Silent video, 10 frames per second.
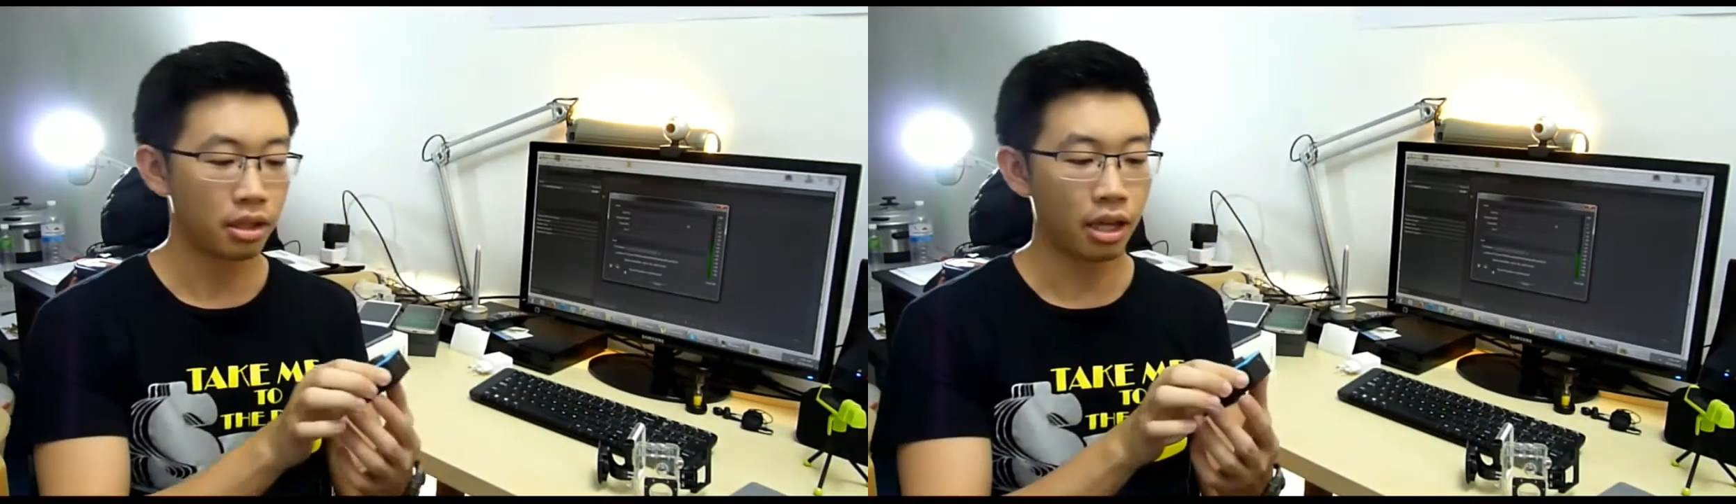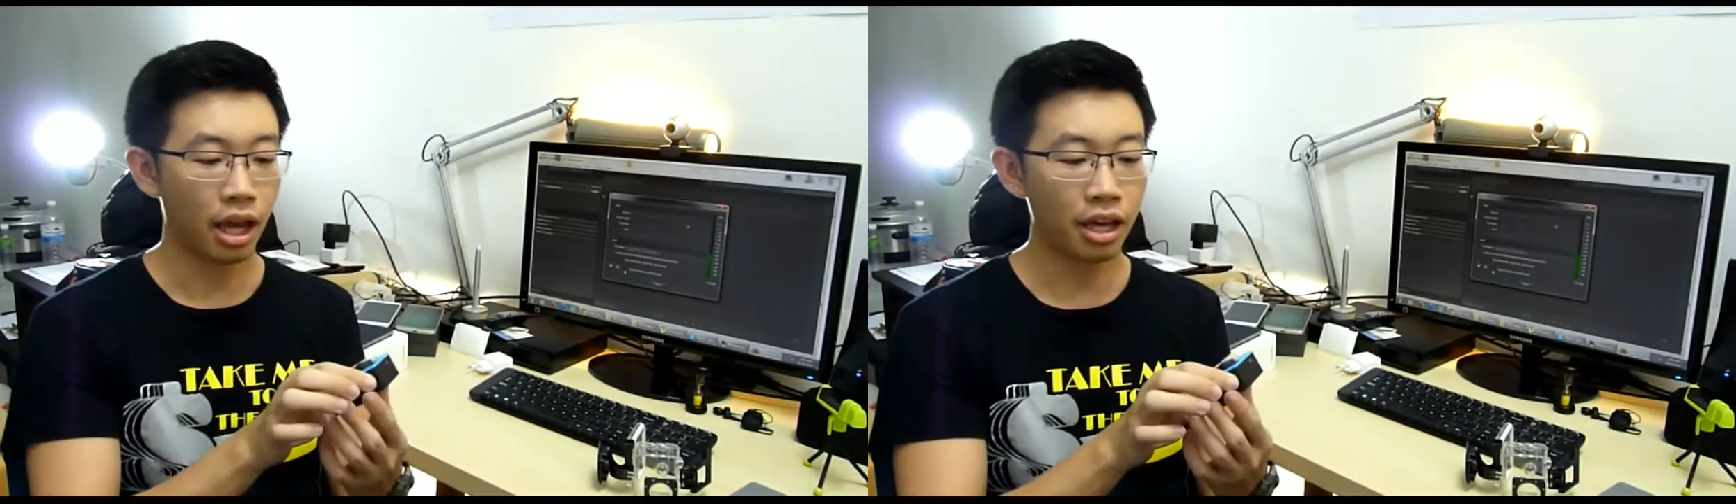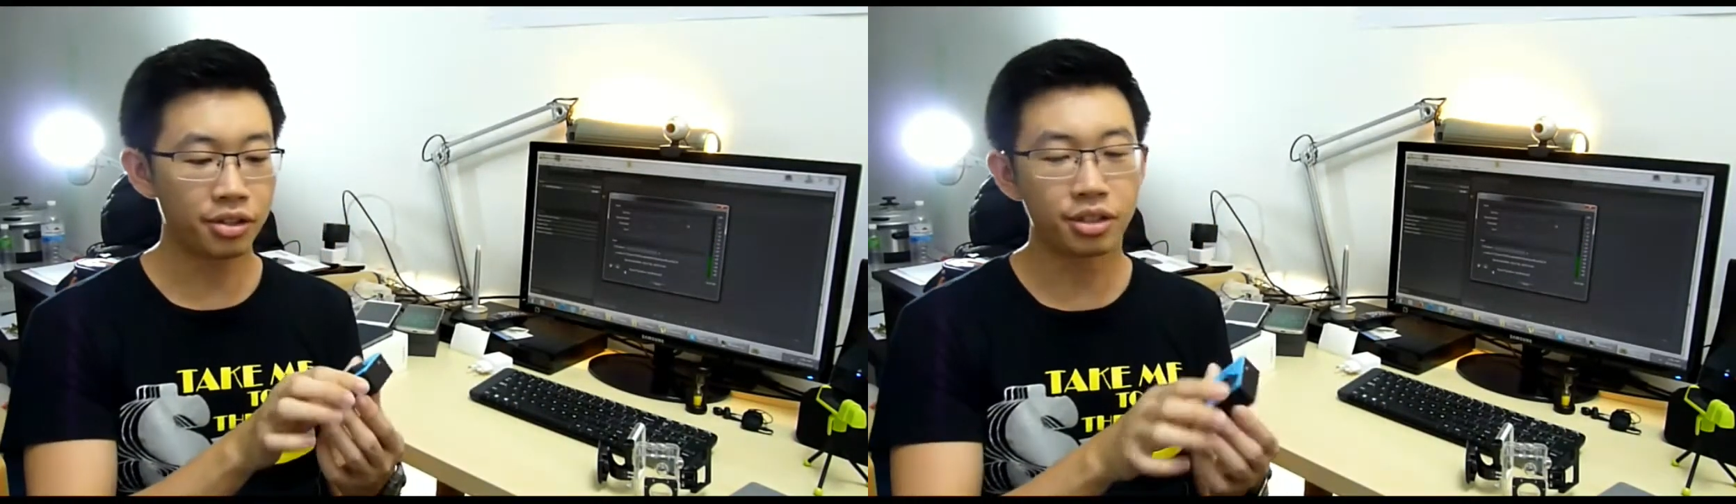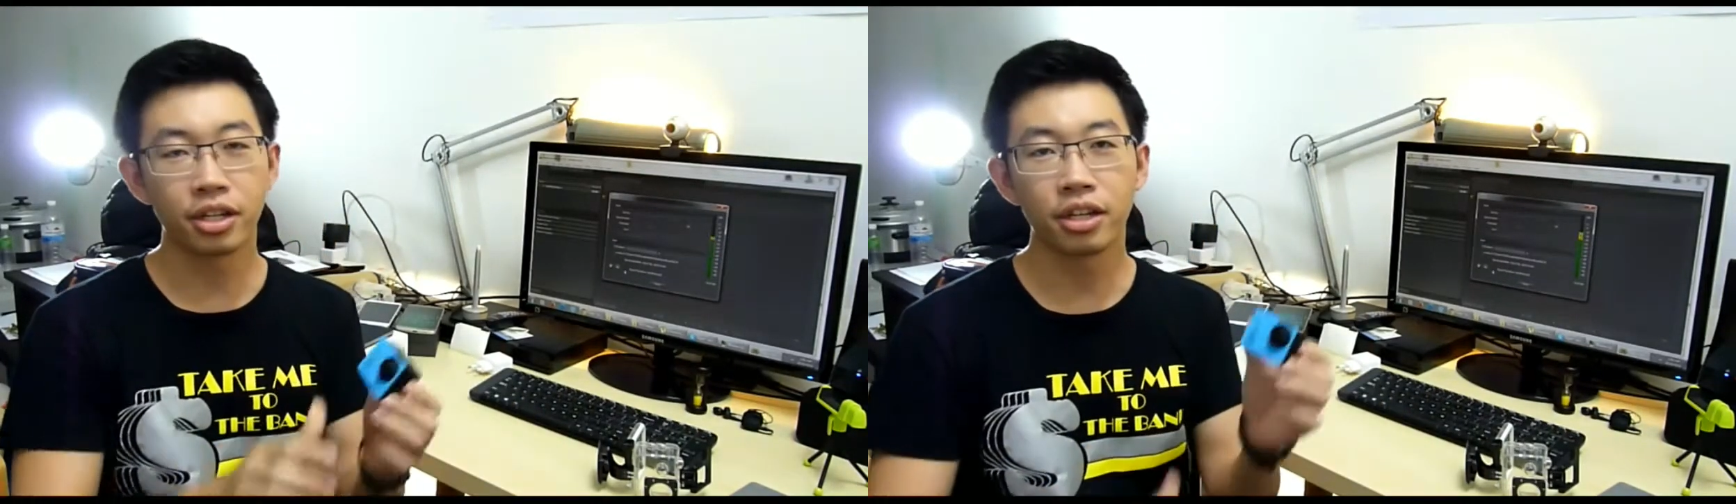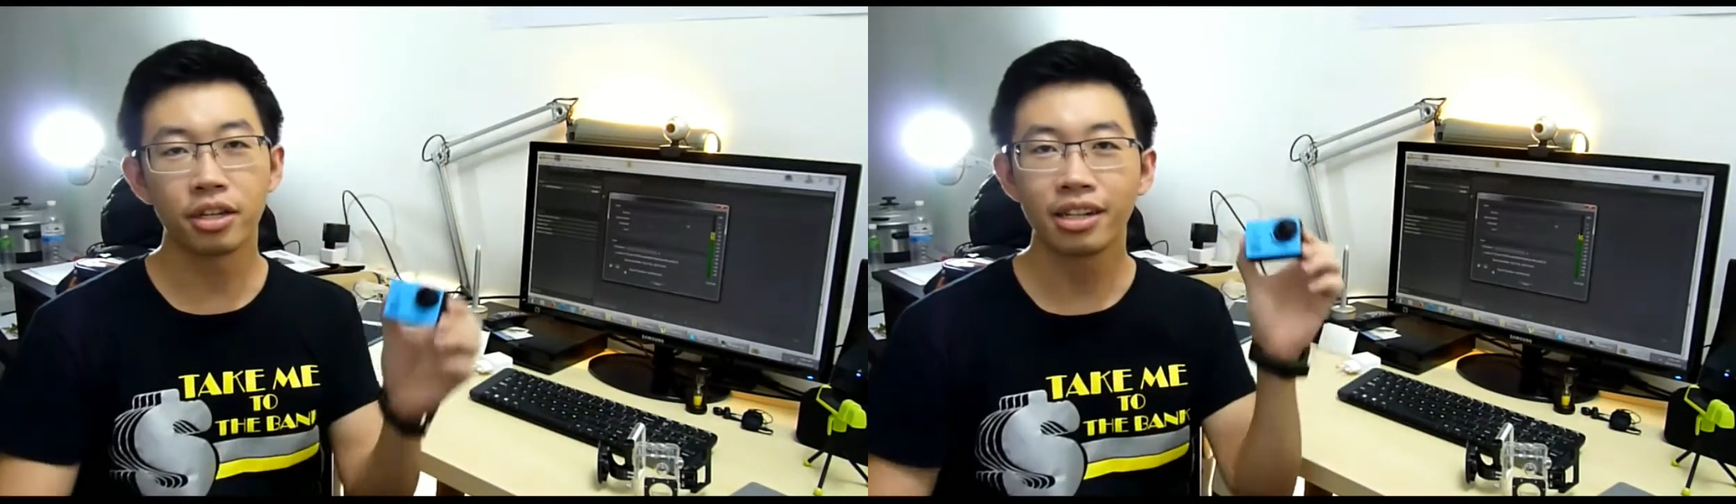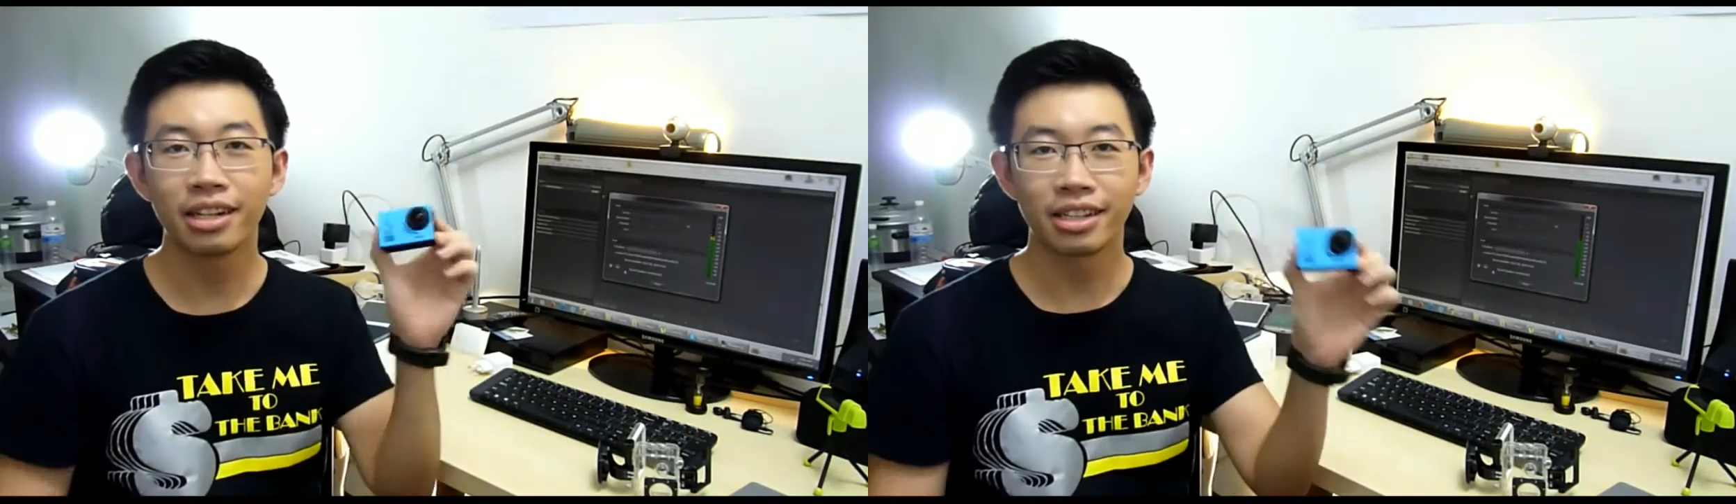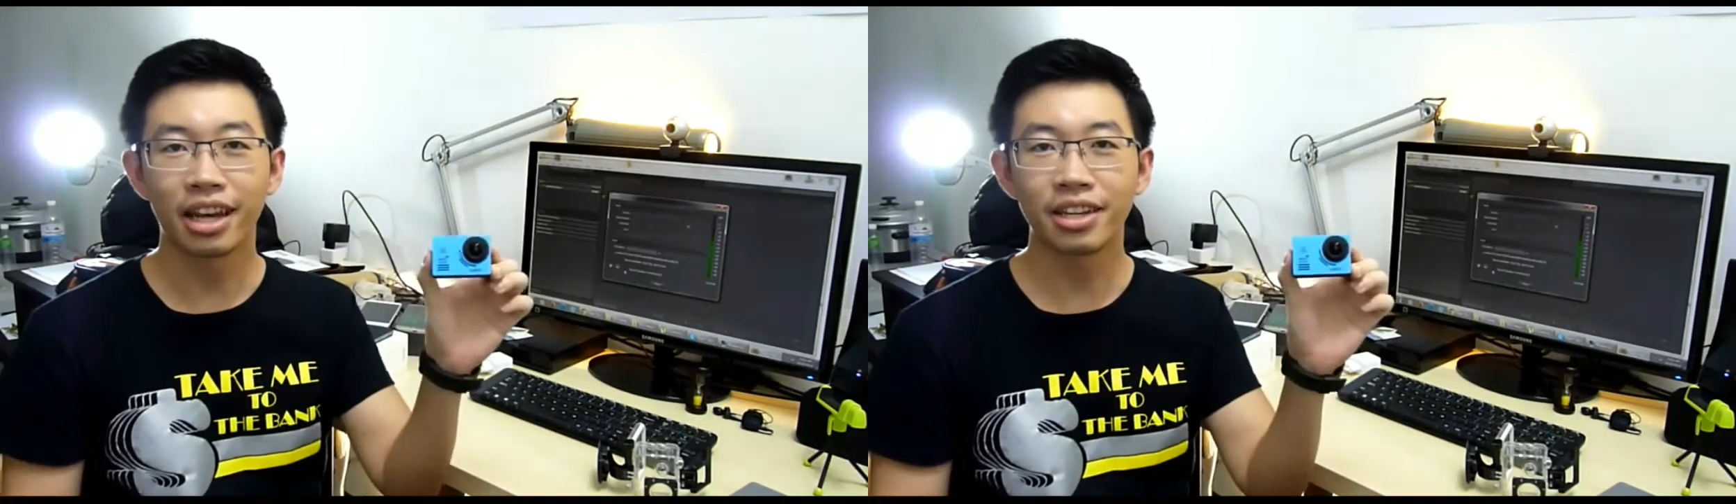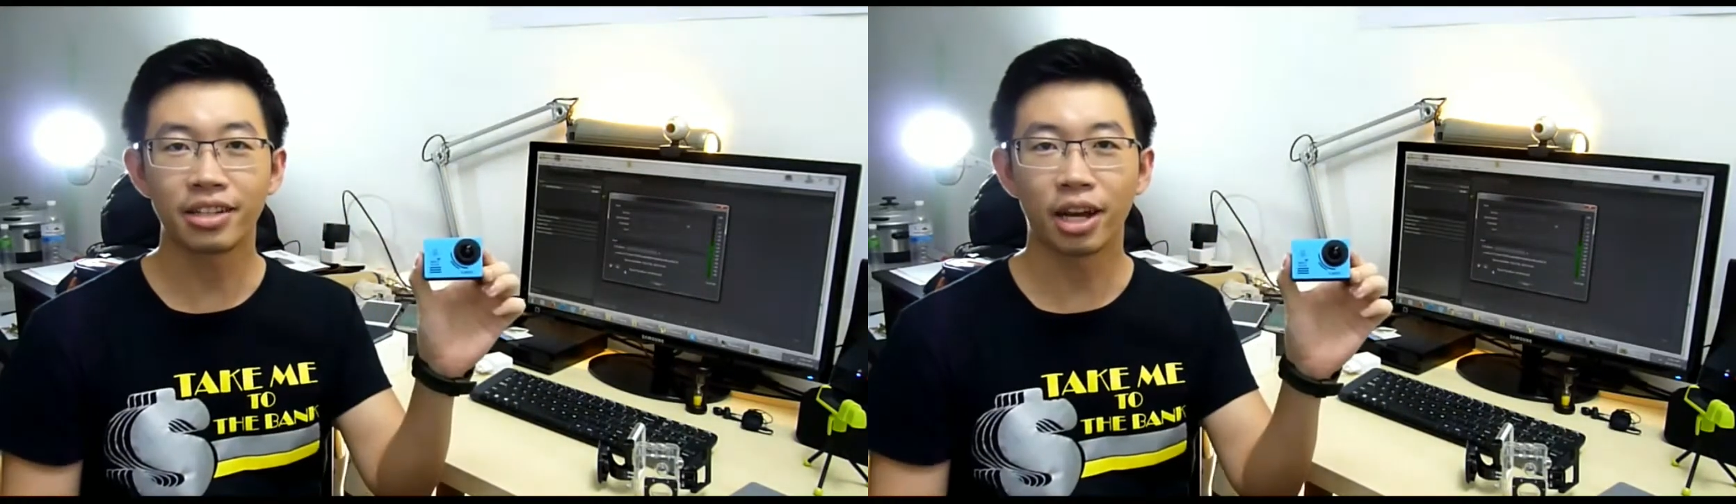
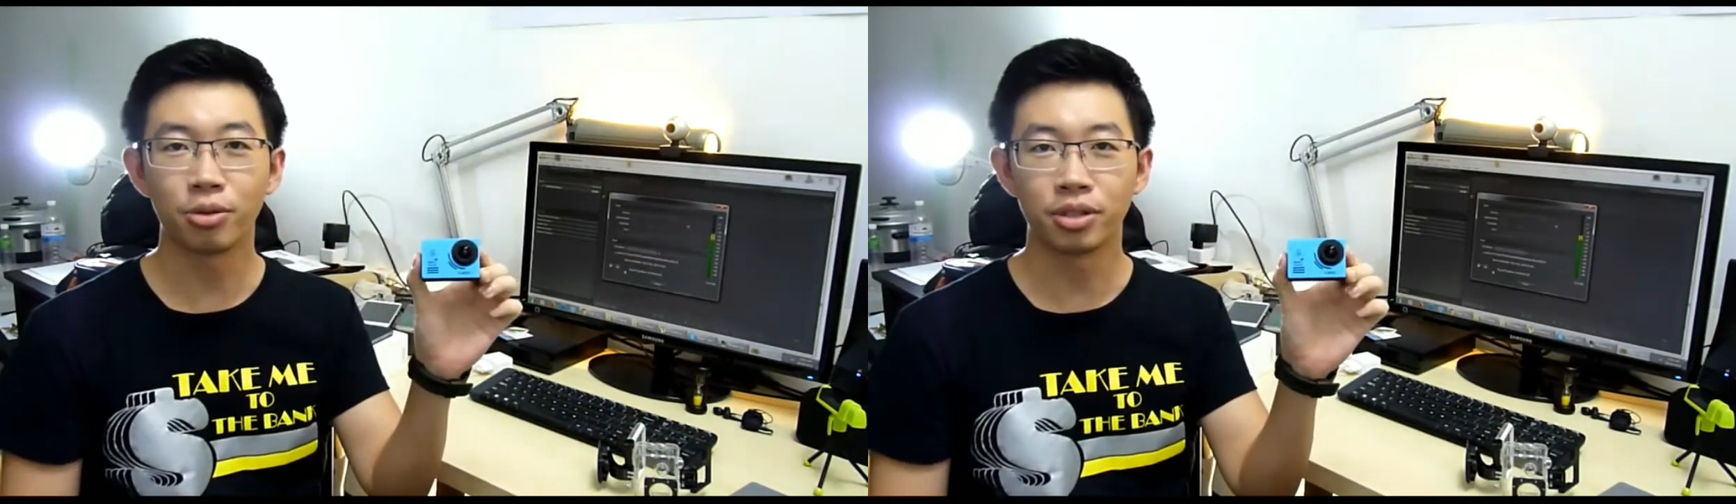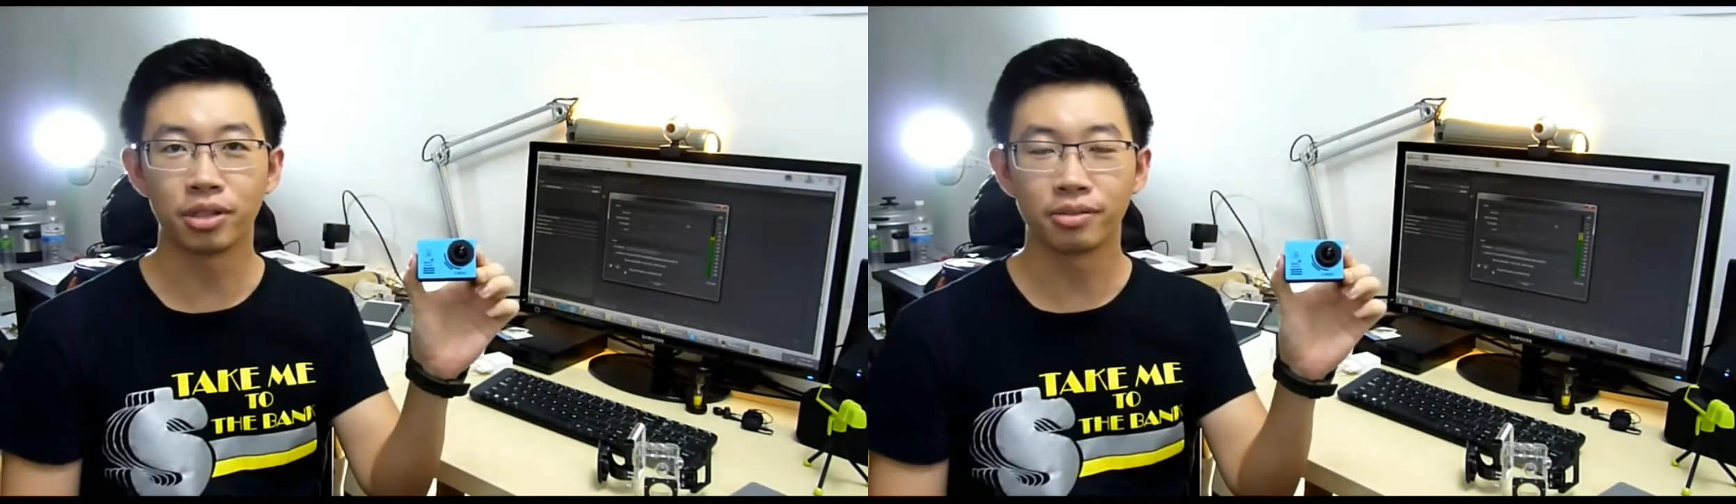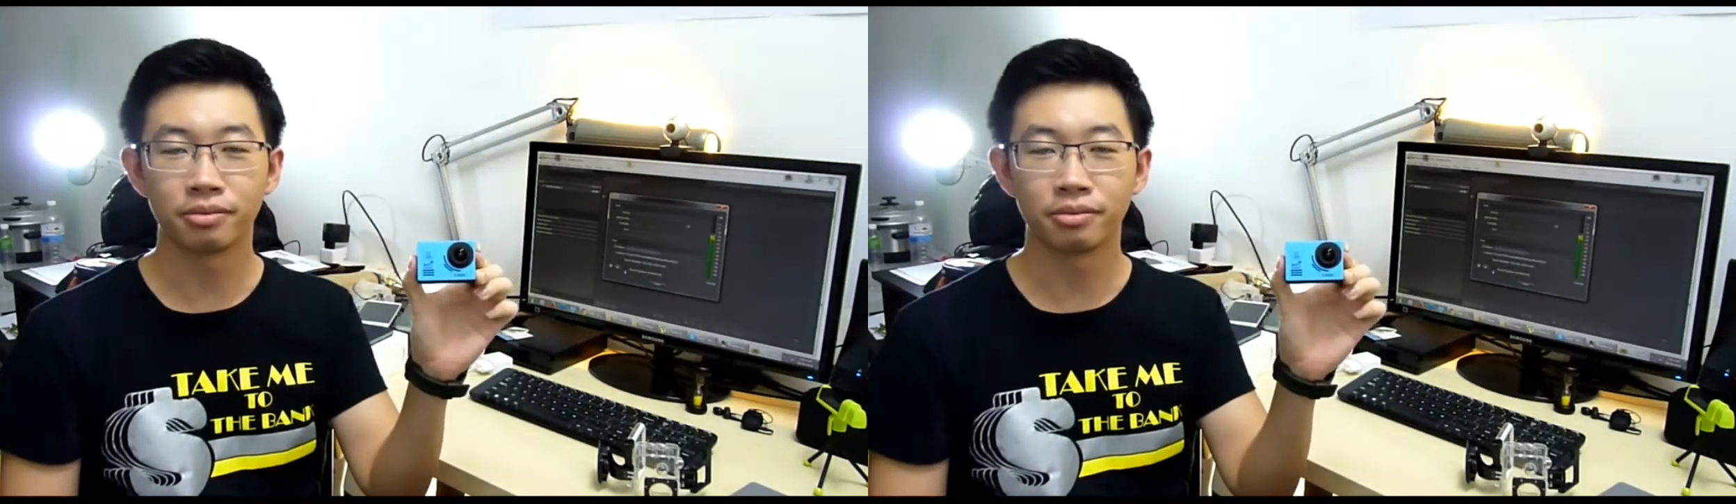SJ9000.